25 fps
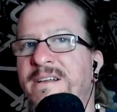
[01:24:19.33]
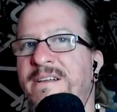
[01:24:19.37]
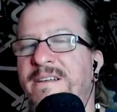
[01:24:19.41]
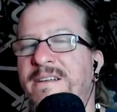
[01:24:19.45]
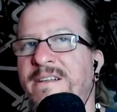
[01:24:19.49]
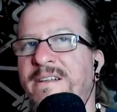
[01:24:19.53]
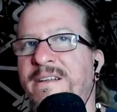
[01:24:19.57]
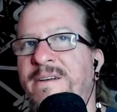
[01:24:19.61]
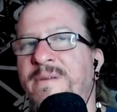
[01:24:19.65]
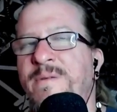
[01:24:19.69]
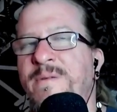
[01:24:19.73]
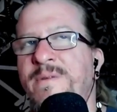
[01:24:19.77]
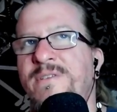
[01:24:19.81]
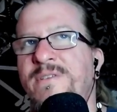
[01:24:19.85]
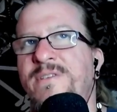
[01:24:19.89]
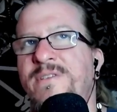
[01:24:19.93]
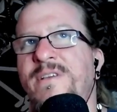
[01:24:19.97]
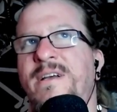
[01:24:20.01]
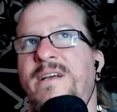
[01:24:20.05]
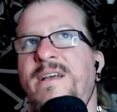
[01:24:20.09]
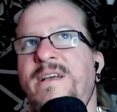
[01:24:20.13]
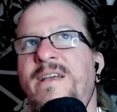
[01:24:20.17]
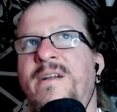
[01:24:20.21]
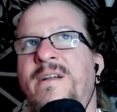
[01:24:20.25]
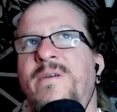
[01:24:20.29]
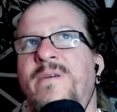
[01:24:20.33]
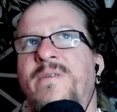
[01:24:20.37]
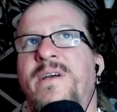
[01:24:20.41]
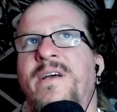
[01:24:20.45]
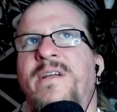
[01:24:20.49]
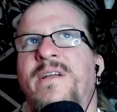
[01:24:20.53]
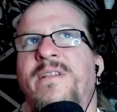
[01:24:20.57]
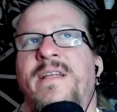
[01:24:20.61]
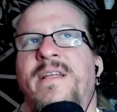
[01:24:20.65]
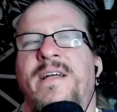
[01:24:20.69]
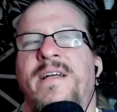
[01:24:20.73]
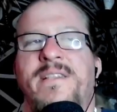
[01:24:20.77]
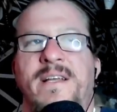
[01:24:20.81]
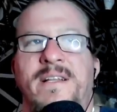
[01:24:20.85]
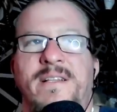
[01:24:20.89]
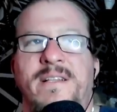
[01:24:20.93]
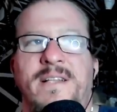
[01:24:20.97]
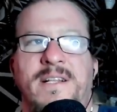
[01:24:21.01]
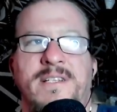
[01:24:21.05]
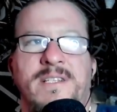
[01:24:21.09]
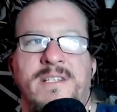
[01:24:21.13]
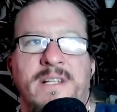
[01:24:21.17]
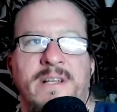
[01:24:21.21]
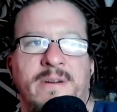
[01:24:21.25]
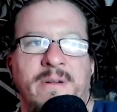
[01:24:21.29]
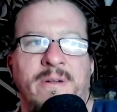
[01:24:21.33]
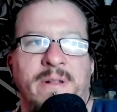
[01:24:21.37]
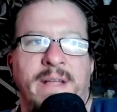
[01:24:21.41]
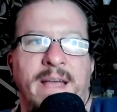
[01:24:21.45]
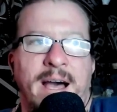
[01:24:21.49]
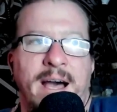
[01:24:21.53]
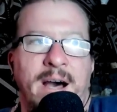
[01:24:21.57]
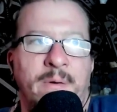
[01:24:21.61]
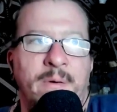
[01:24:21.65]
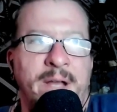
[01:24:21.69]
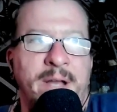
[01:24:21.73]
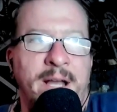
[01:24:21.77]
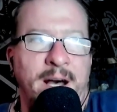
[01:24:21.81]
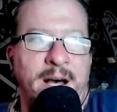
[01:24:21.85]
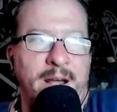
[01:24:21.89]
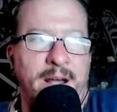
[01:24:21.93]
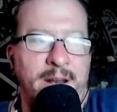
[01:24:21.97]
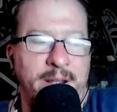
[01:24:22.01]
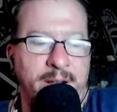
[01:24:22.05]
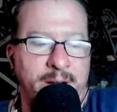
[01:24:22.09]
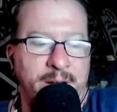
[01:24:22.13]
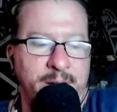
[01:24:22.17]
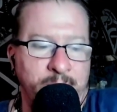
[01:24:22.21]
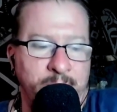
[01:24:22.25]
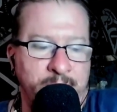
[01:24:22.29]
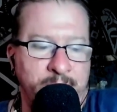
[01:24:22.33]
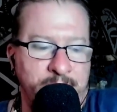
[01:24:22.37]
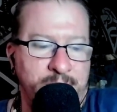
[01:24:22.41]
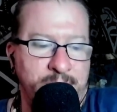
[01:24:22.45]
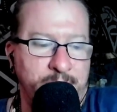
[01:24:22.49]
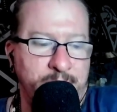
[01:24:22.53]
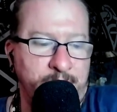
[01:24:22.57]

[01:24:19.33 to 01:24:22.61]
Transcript: there was, uh, you know, that, that that's literally how we got here was,